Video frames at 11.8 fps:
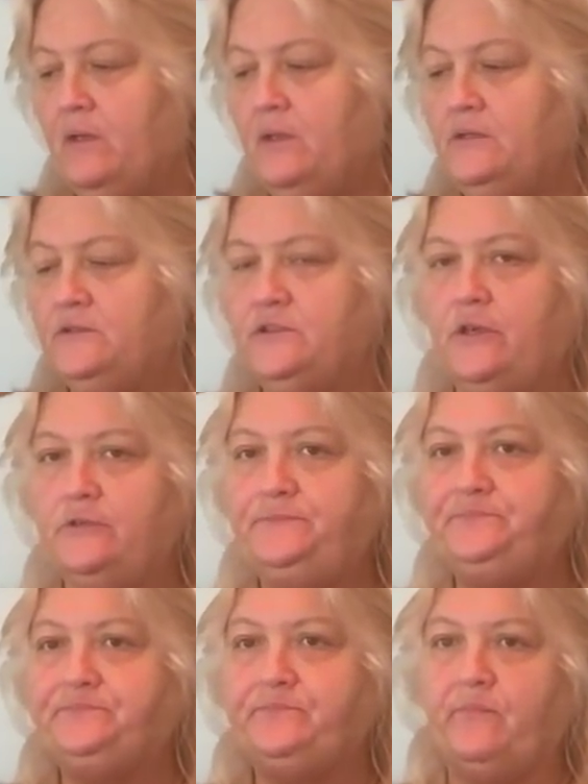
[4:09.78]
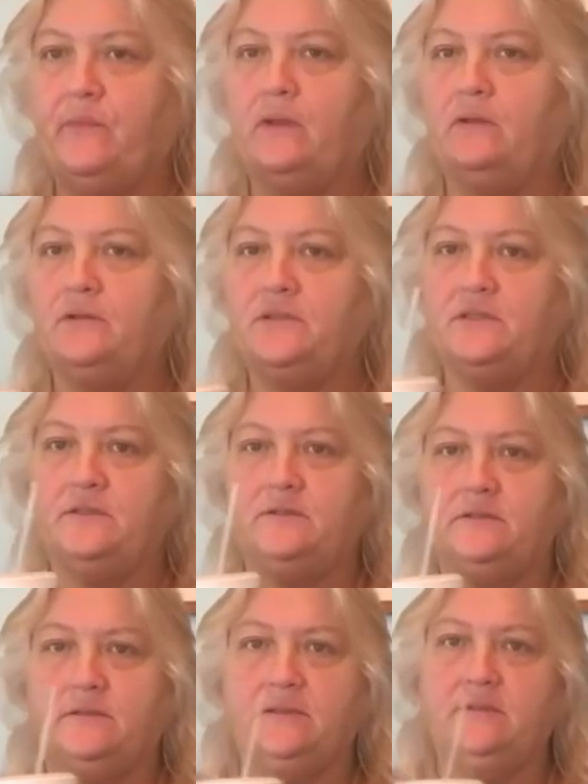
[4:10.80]

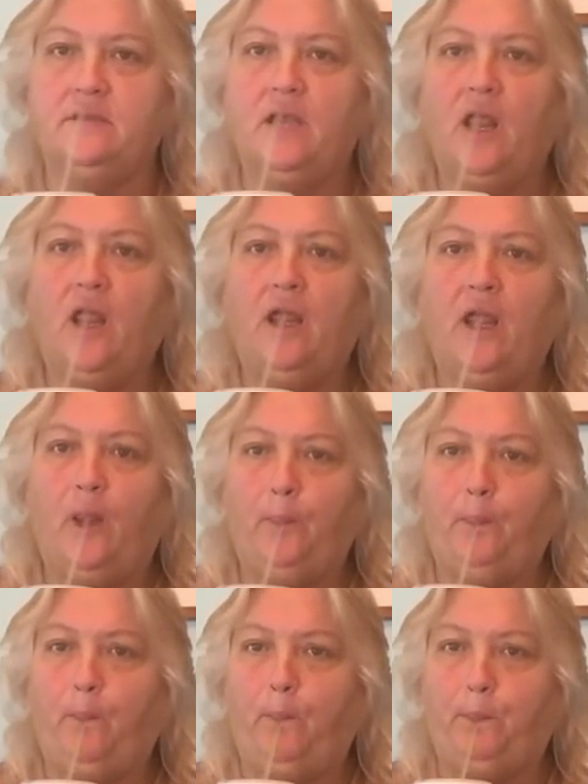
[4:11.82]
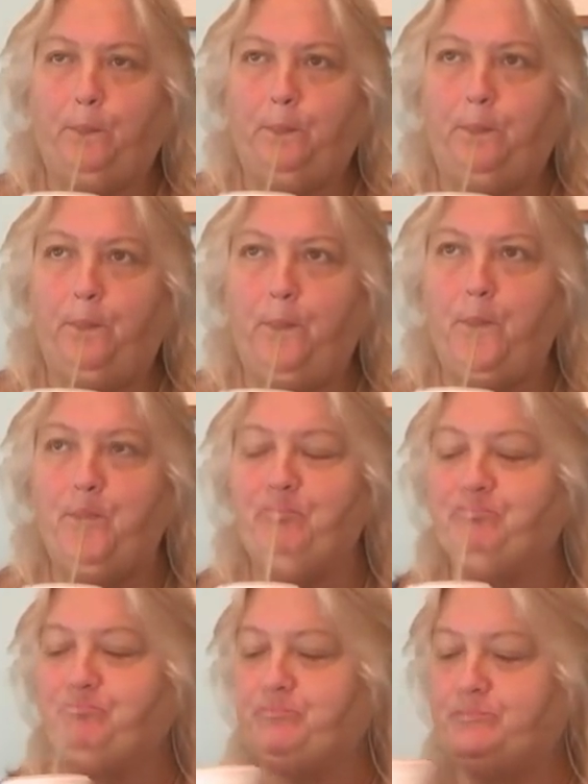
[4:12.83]

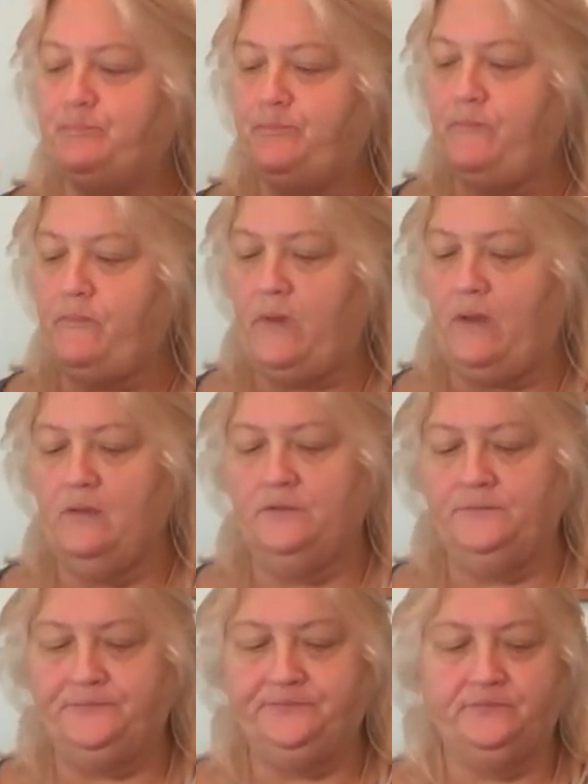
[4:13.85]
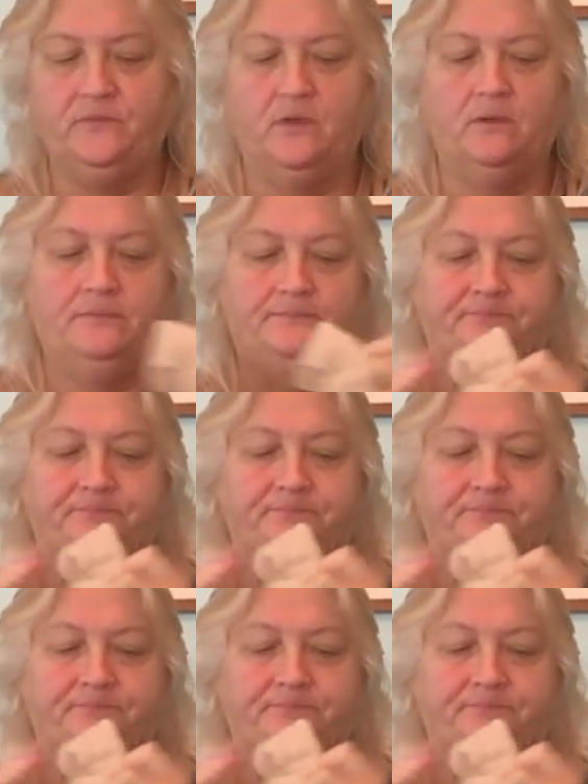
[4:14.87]
No one is speaking in this clip.